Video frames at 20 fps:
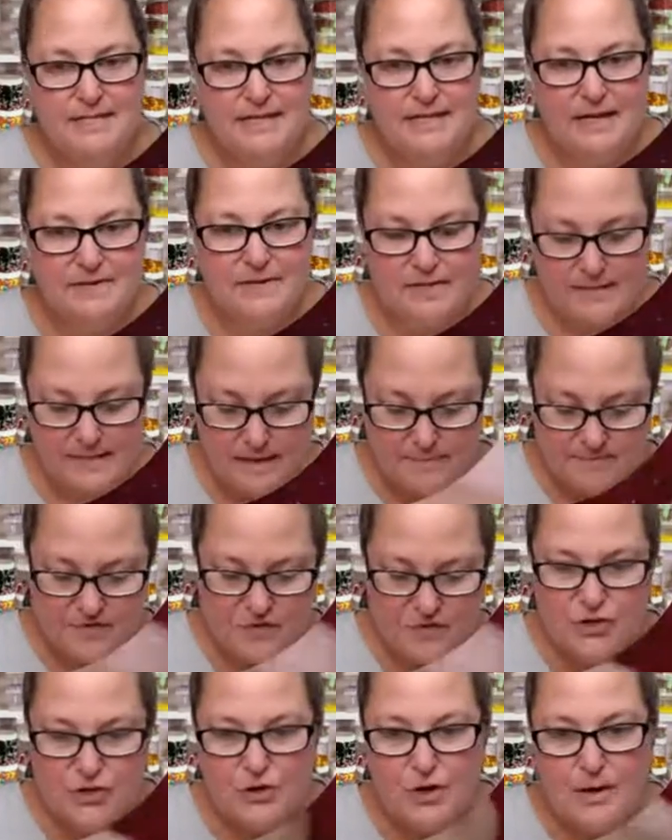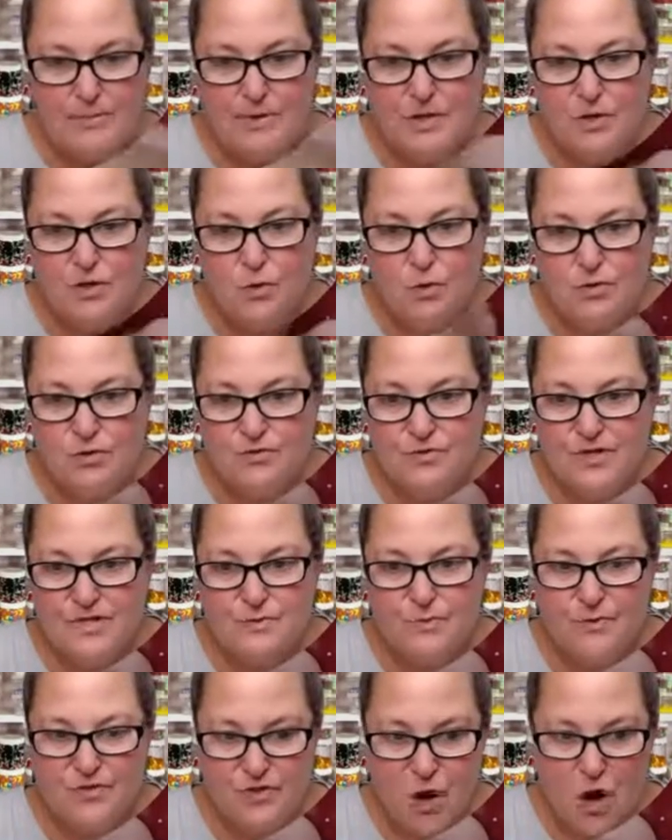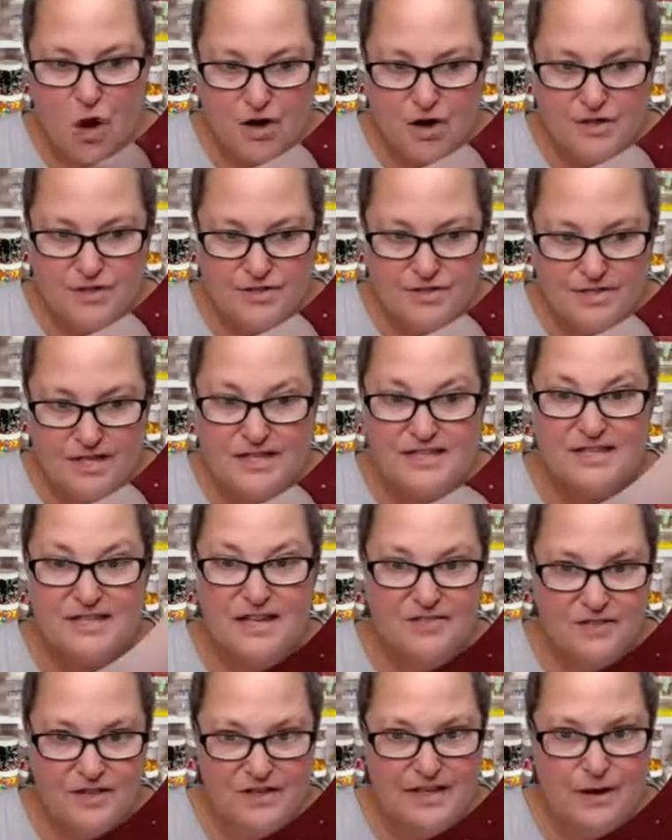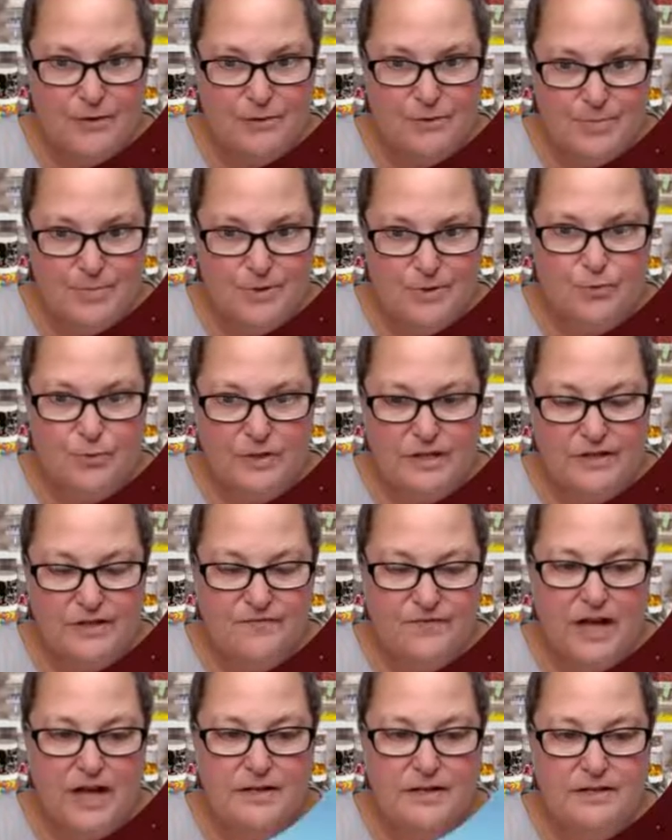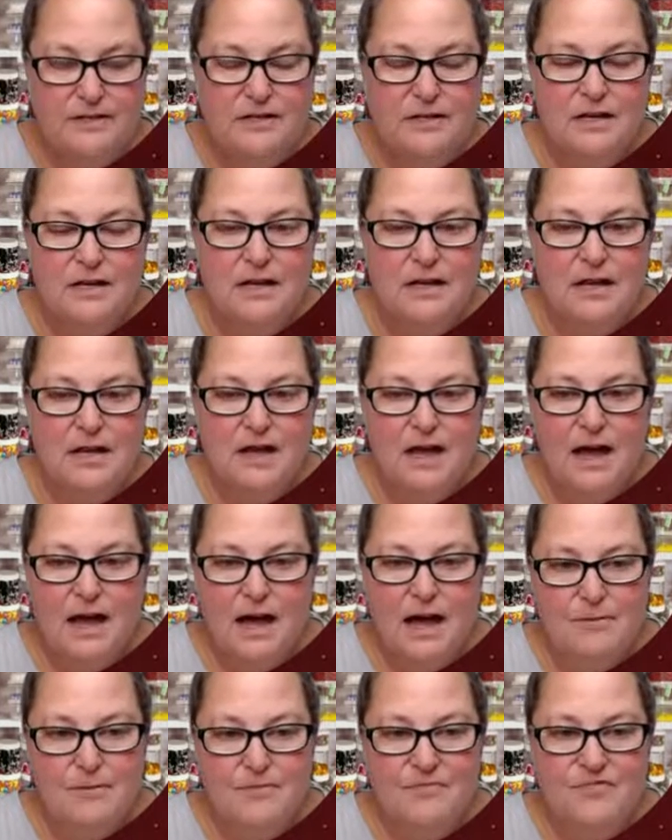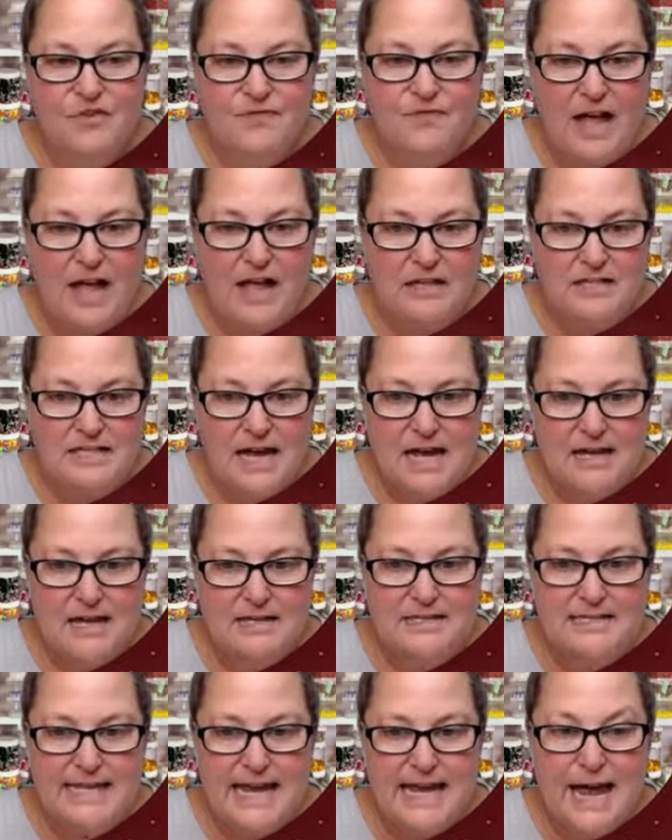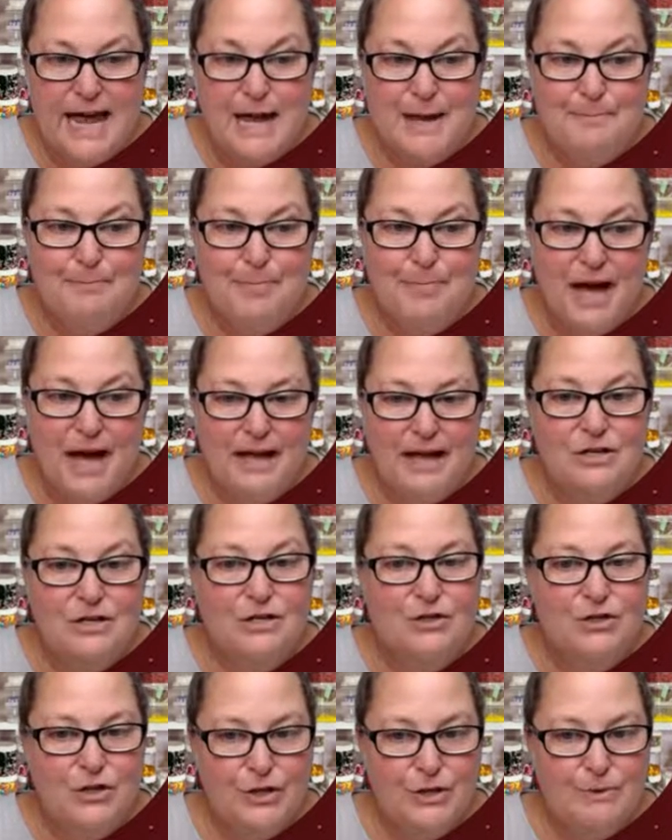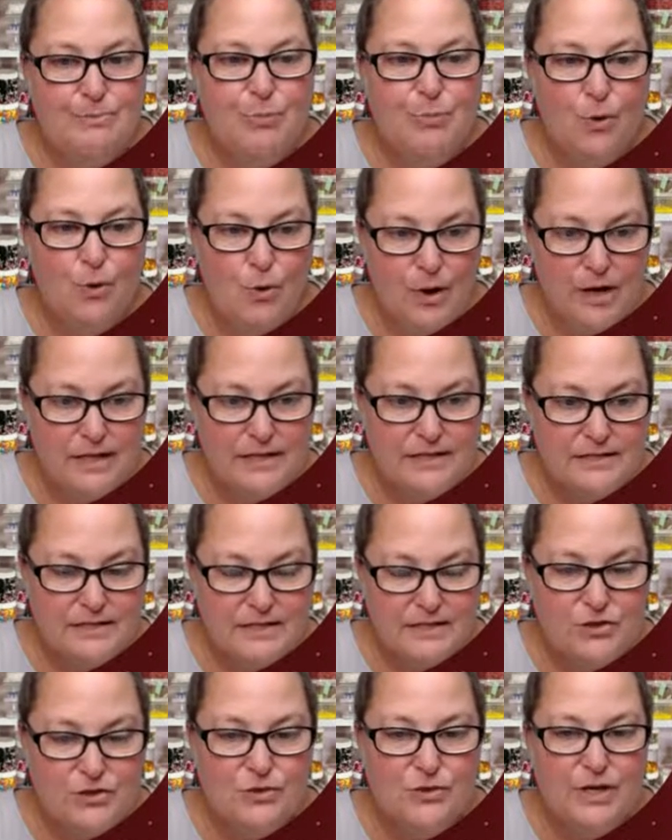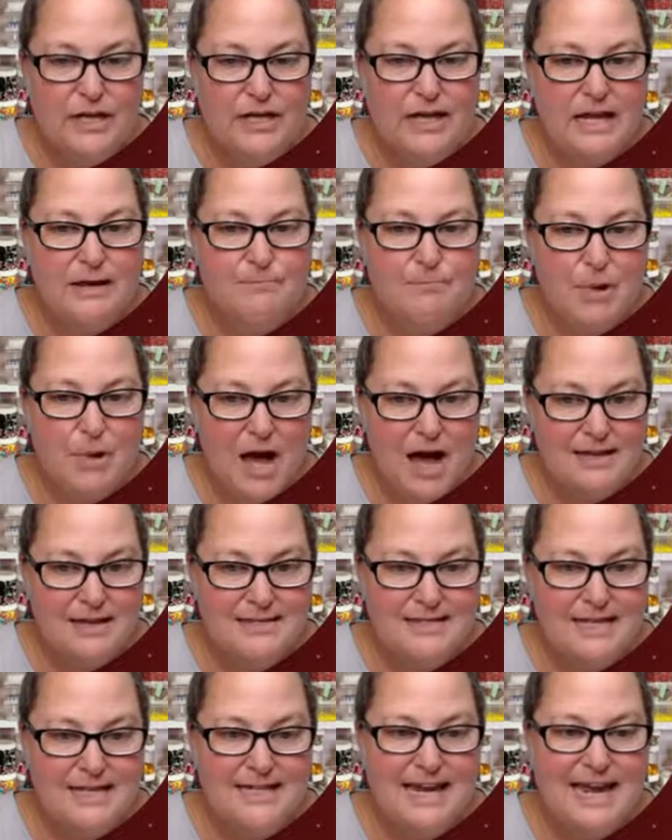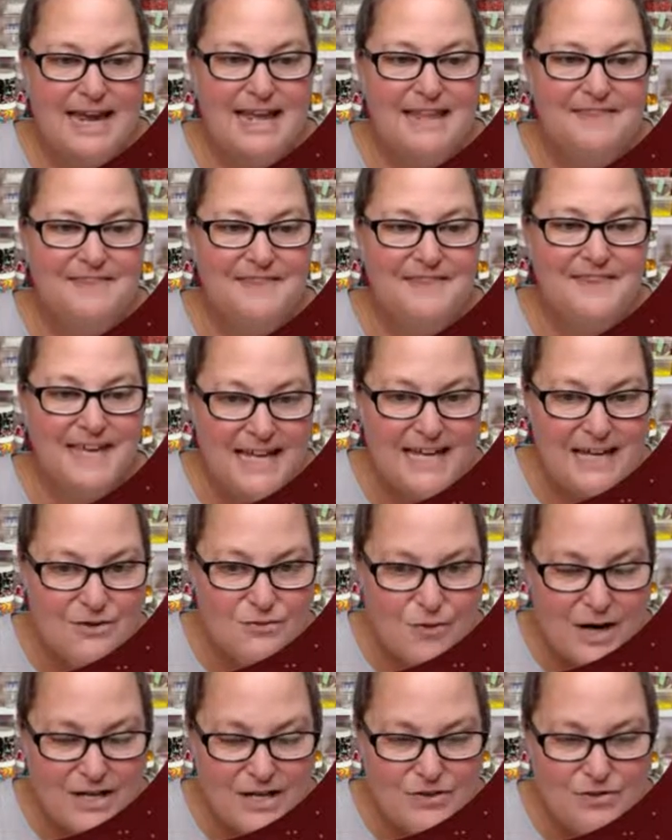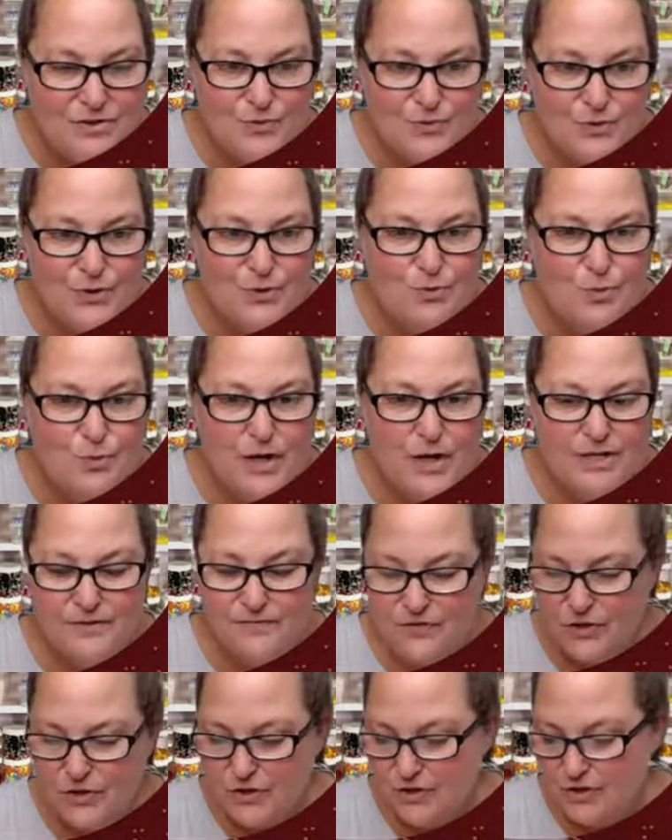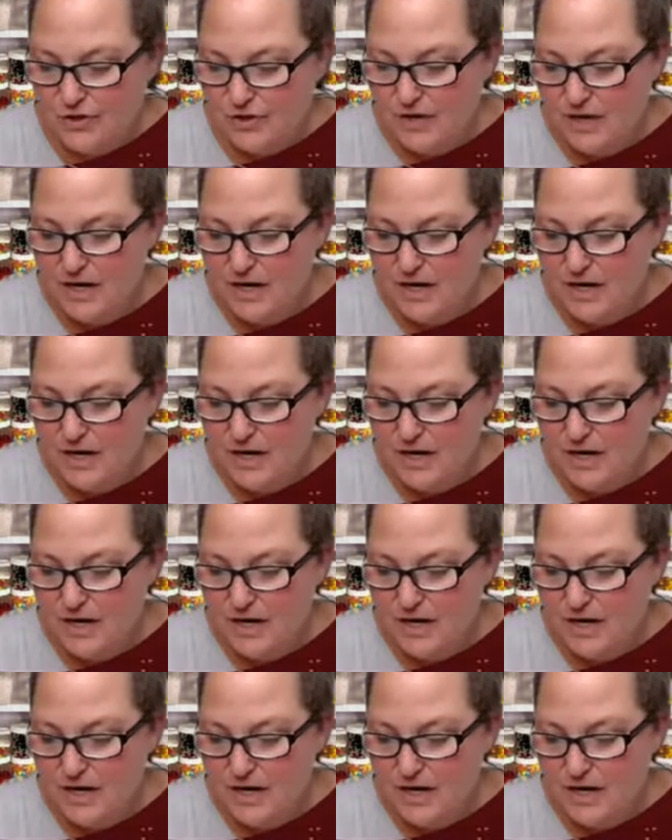this. I'm going to order this with the hearts because I think that would be really fun for Valentine's Day. But good point. You can emboss it and then run it through one of your